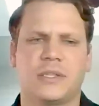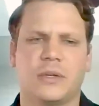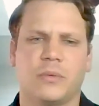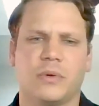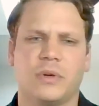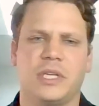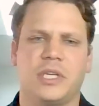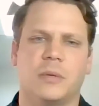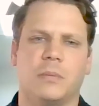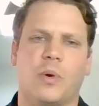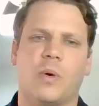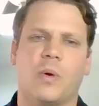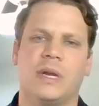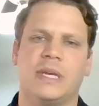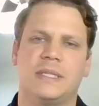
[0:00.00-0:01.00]
a really good
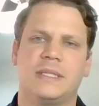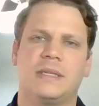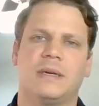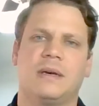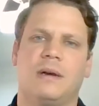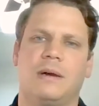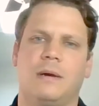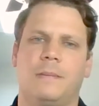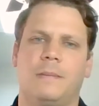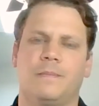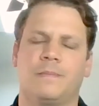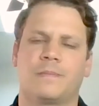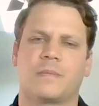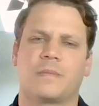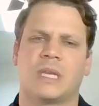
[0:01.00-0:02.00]
point.
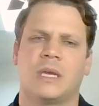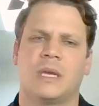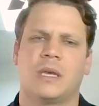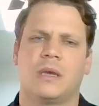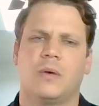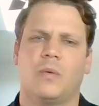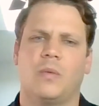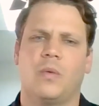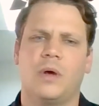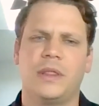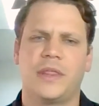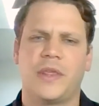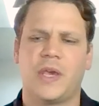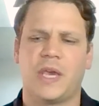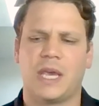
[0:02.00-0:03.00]
One
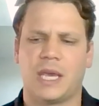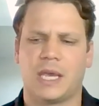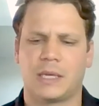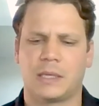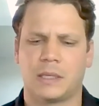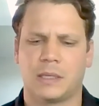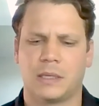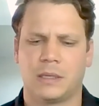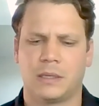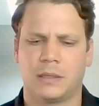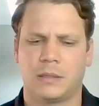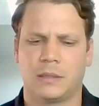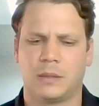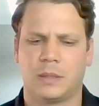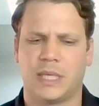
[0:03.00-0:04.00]
thing
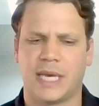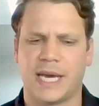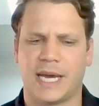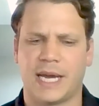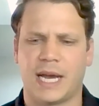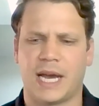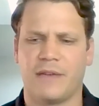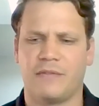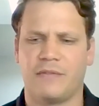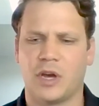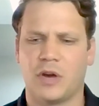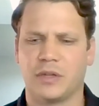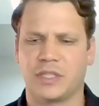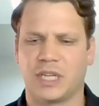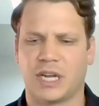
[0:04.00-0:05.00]
that I've
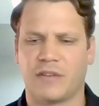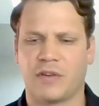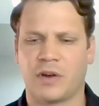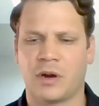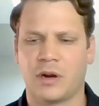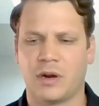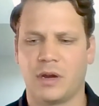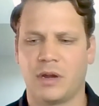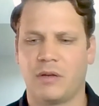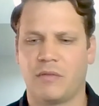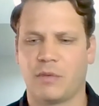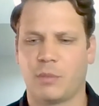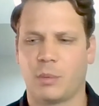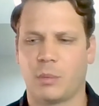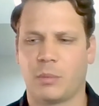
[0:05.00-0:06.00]
noticed and I've heard
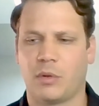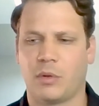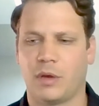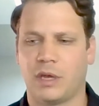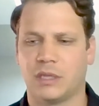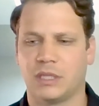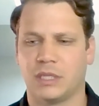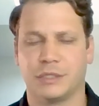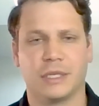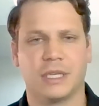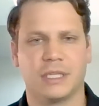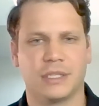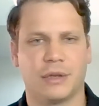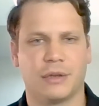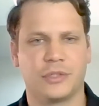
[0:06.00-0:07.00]
from employees
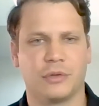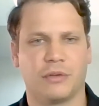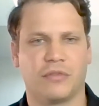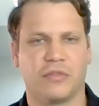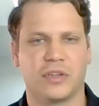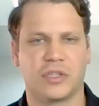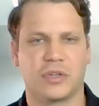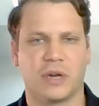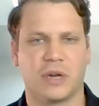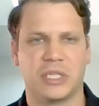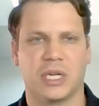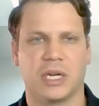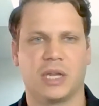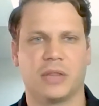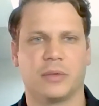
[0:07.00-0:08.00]
is also a
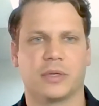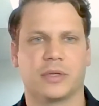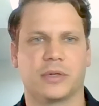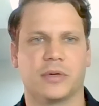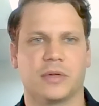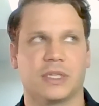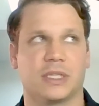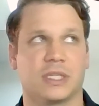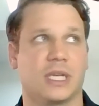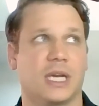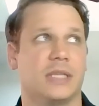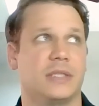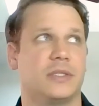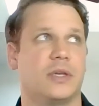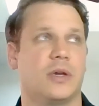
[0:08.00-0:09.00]
frustration on the recruiting
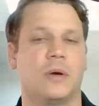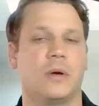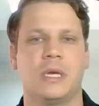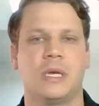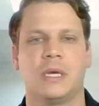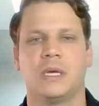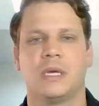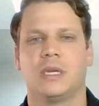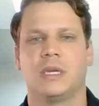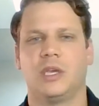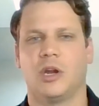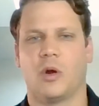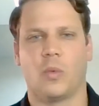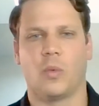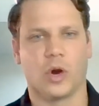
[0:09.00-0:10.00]
side. So,
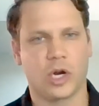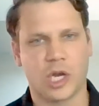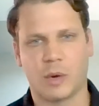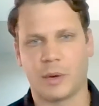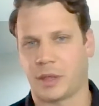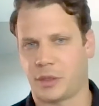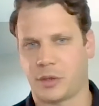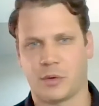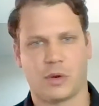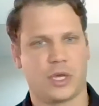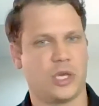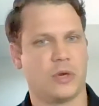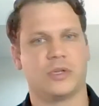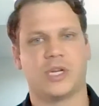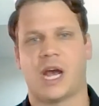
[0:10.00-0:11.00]
we're going through a
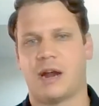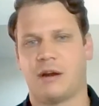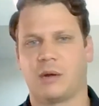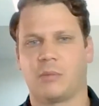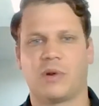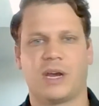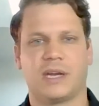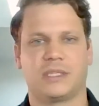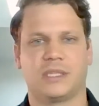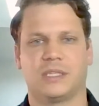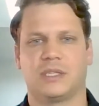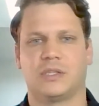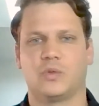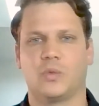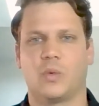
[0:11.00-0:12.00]
huge hiring
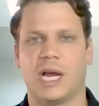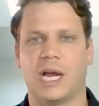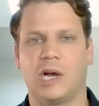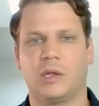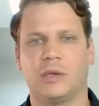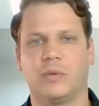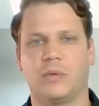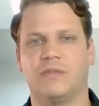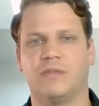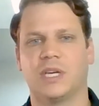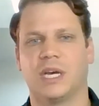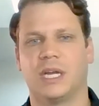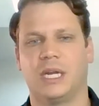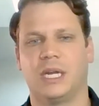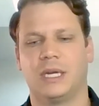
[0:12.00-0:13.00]
process as well, and we've
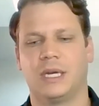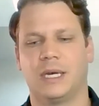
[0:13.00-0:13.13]
done